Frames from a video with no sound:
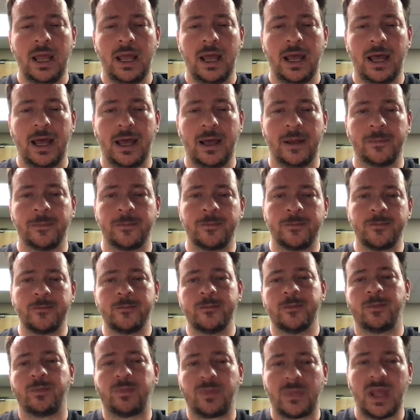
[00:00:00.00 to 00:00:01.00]
And
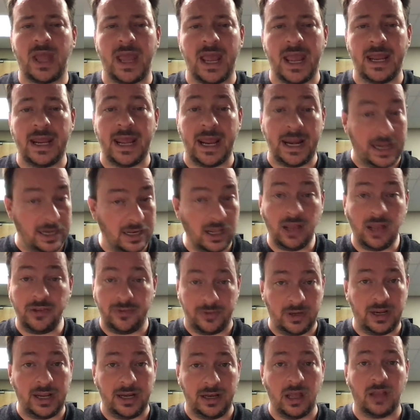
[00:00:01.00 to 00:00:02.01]
he does
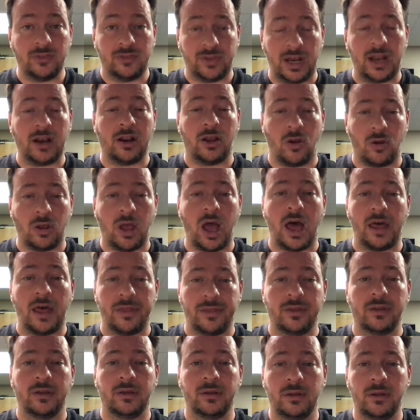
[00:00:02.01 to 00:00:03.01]
it. He does it at
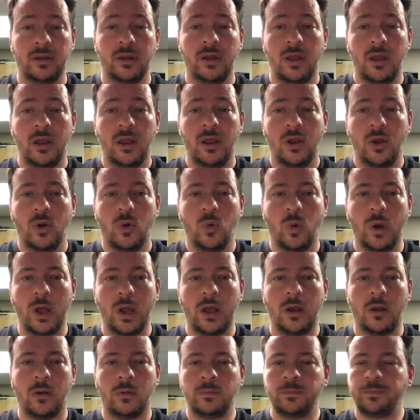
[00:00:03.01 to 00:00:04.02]
Golgotha.
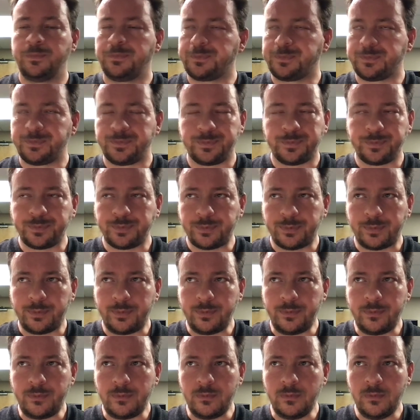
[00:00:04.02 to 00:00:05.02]
Well,
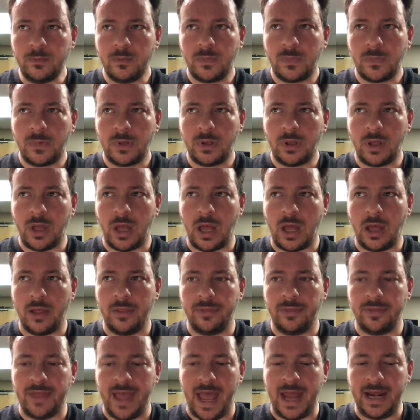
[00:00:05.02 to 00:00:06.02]

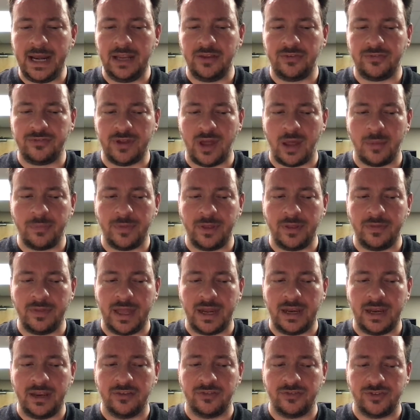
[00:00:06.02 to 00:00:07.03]
that is something that
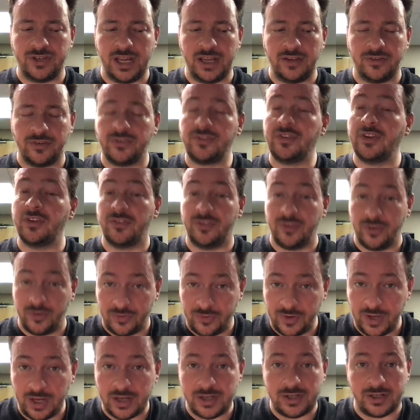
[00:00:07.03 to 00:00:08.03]
is Jesus'
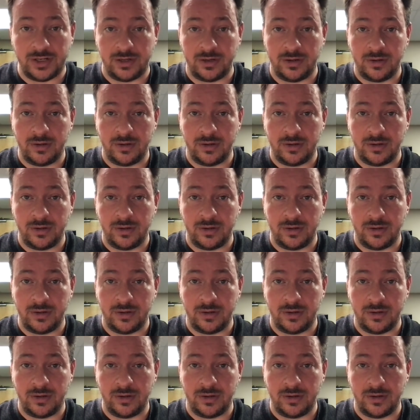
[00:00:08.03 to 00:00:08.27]
decision.